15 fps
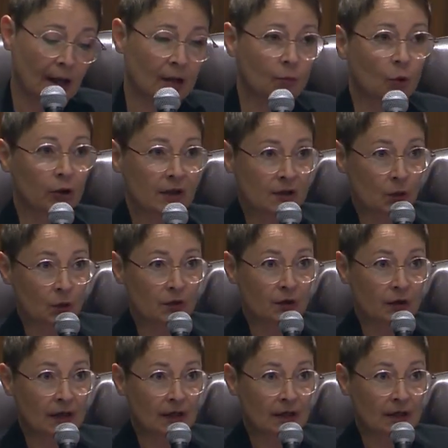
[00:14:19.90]
And what is
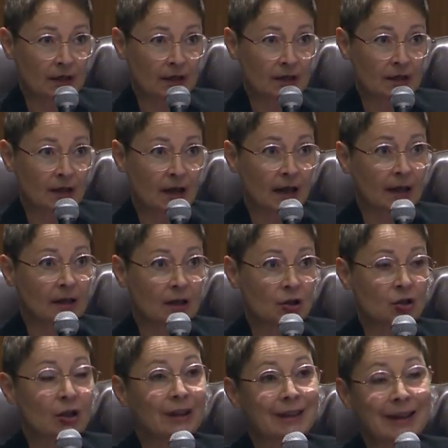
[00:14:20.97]
also needed is
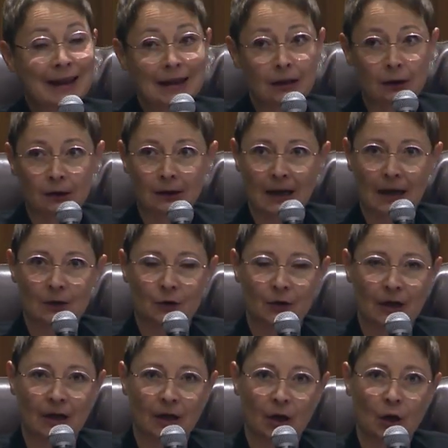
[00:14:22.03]
additional data
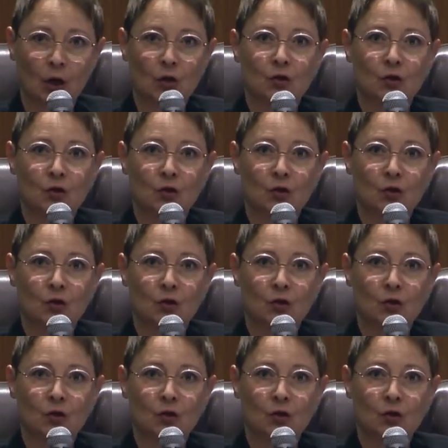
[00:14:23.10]
gathering,